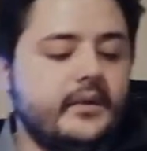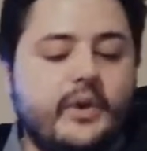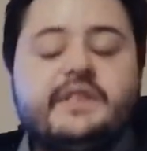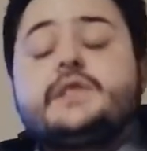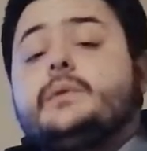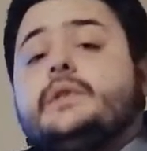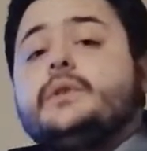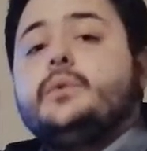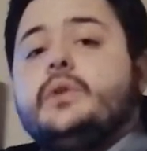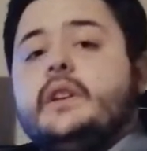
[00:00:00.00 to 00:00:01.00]
What this will
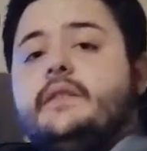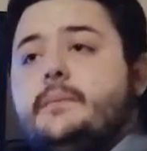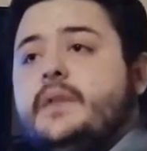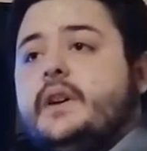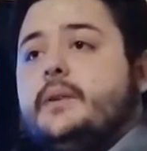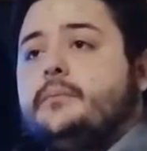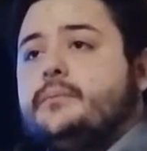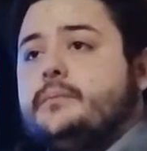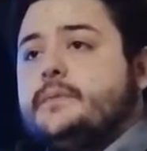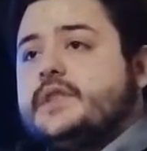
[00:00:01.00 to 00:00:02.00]
do will give them the
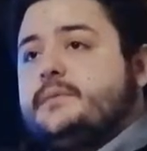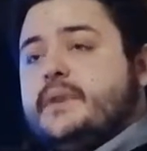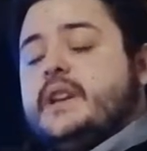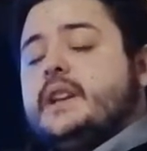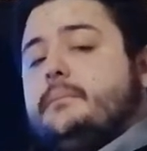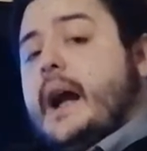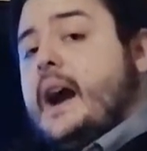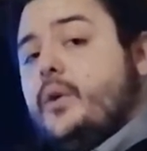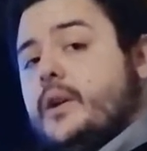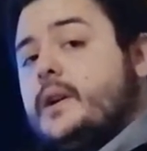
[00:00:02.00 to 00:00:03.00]
speed and
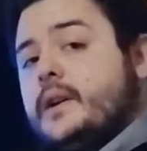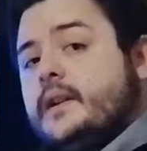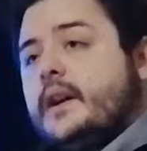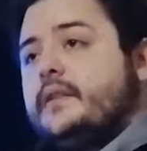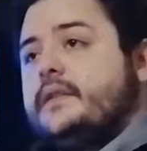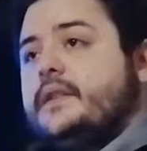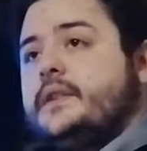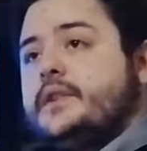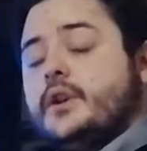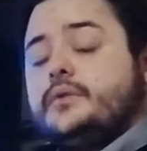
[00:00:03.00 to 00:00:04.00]
power of
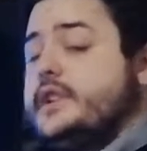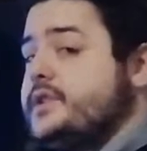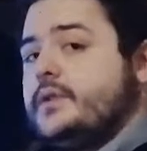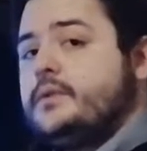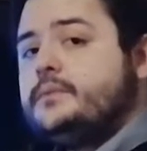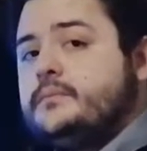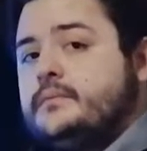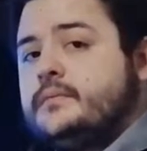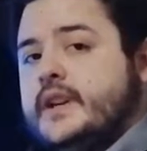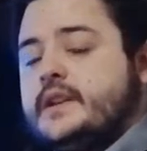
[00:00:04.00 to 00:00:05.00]
digital
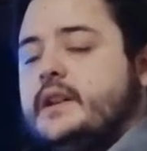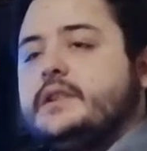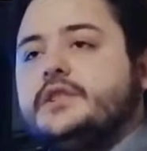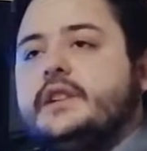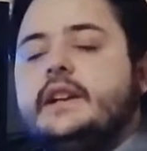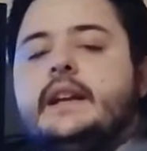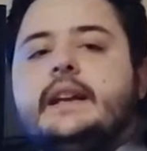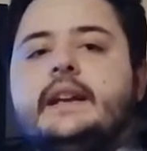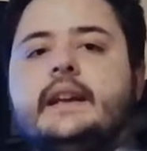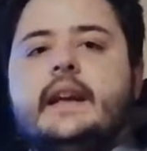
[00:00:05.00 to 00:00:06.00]
technology,
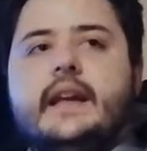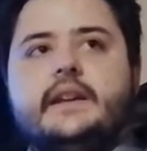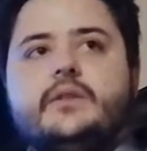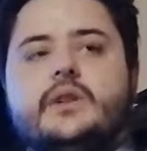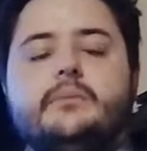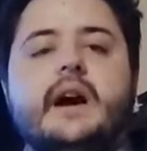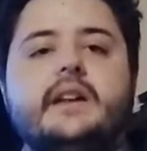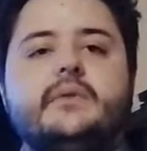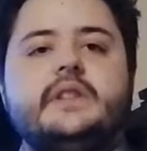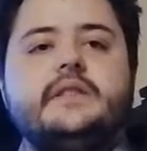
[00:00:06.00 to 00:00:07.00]
and it'll combine
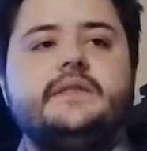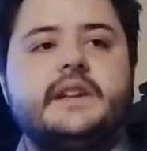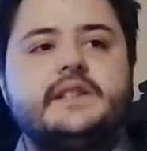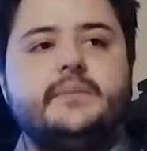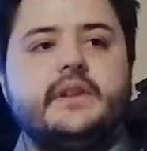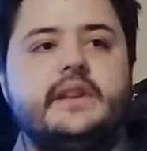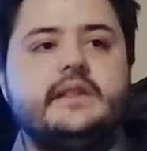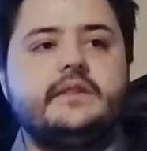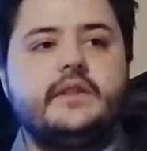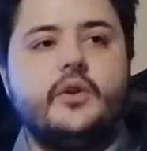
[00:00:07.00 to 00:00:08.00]
it with the flexibility
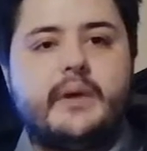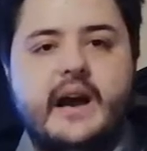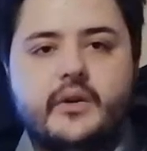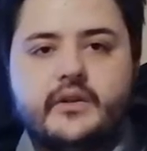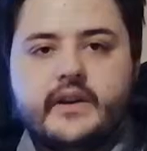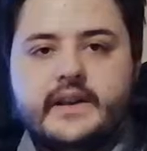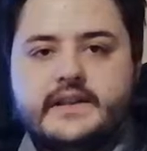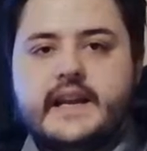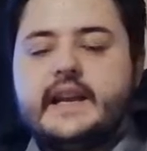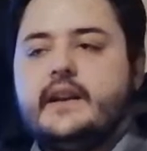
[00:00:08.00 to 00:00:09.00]
and the low power
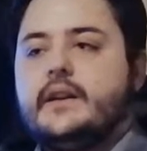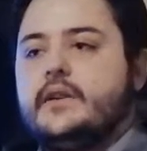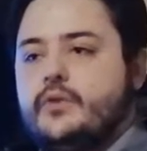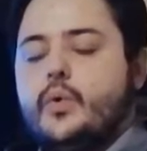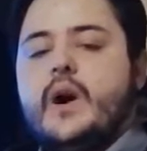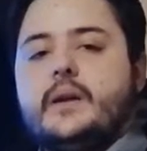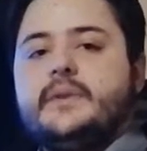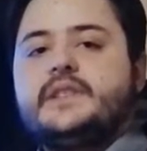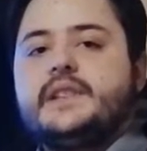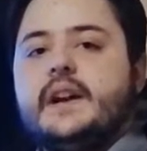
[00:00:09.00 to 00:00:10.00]
intake
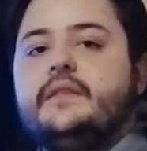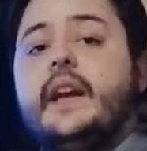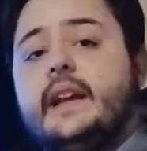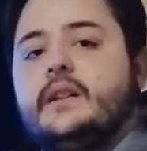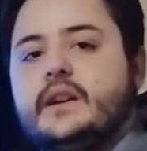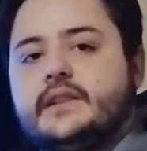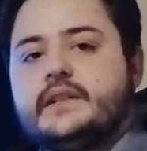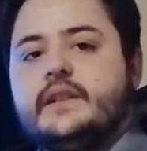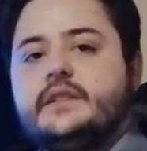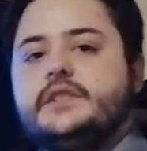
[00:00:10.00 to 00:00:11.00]
requirements of analog
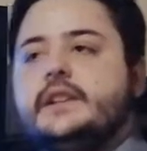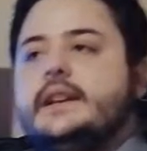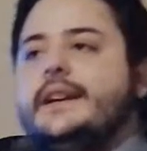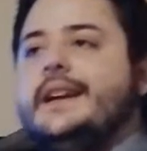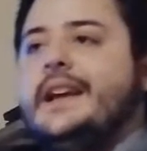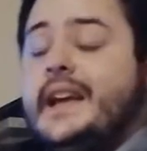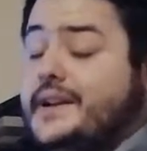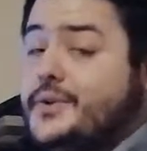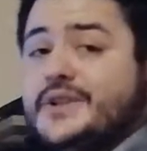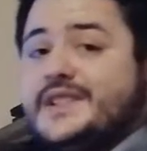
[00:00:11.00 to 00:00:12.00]
technology.
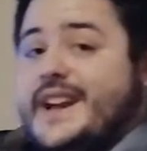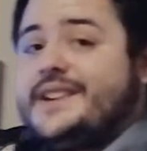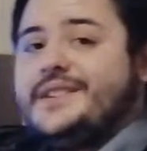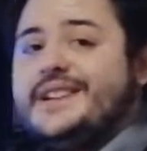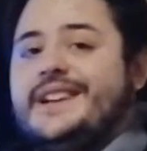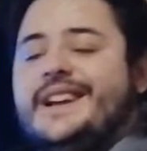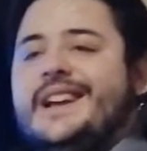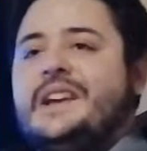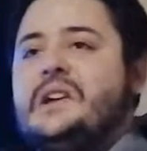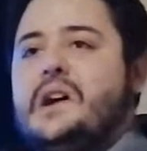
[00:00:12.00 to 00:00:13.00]
And coincidentally,
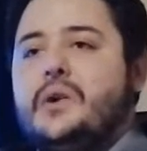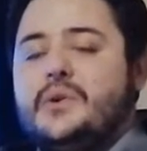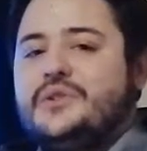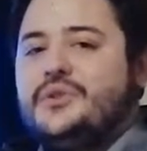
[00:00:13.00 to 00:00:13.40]
when you